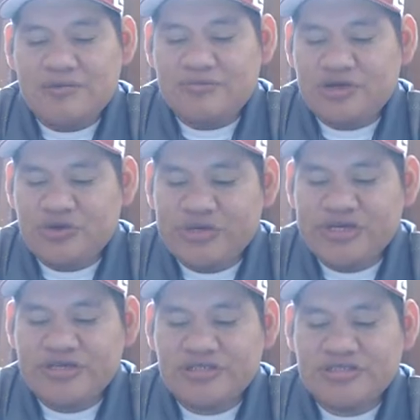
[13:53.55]

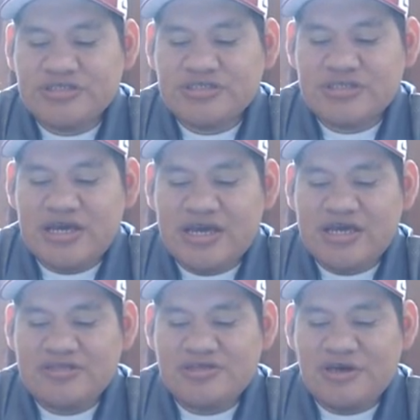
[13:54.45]
Careers.
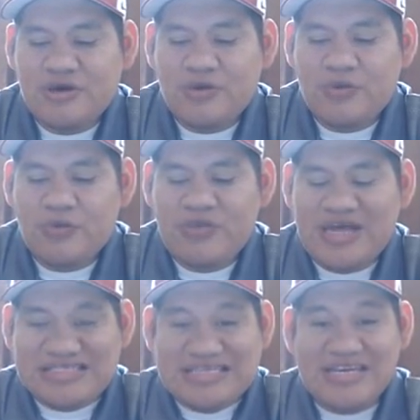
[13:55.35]
And so
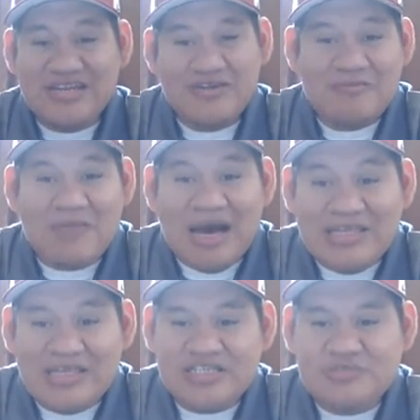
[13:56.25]
that's the end of my
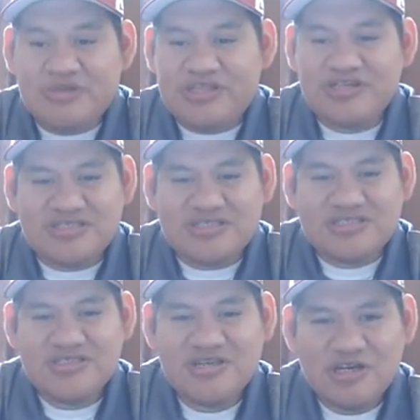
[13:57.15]
list, but
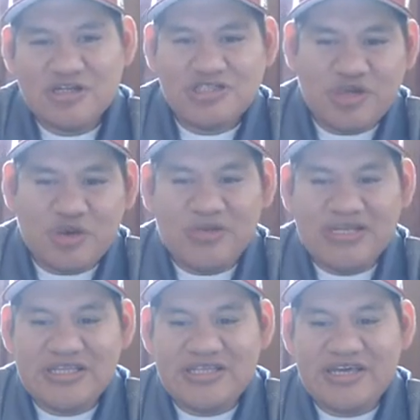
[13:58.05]
there's so
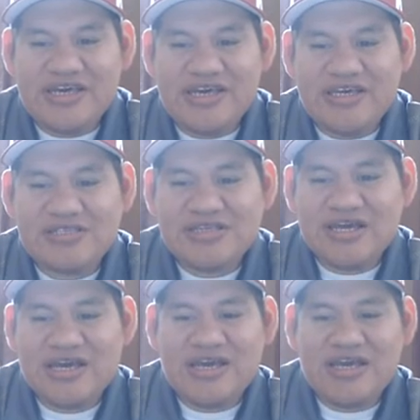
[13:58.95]
many things.
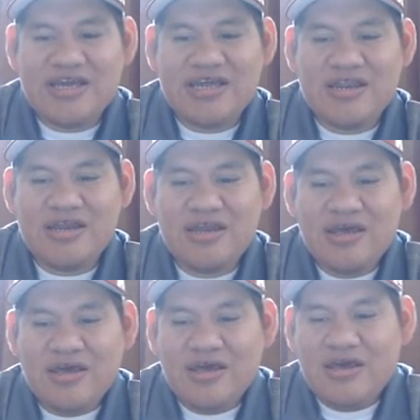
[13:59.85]
And
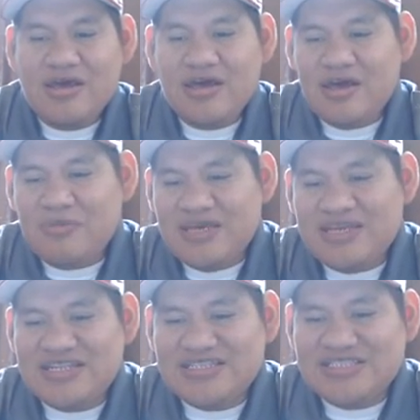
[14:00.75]

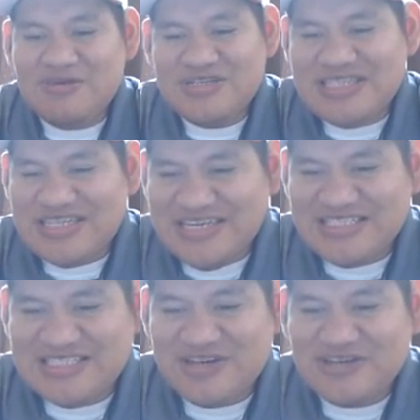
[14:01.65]
someone said
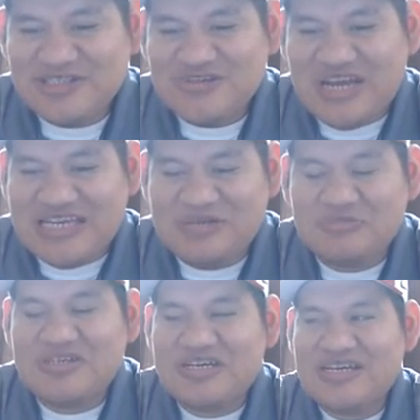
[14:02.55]
insult tracking
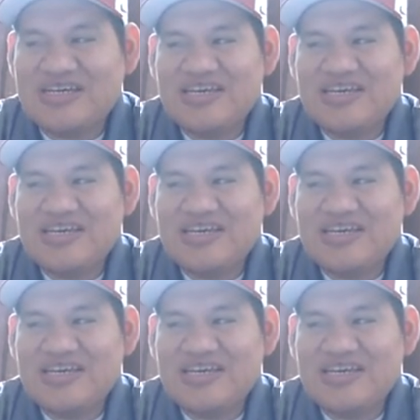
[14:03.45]
book.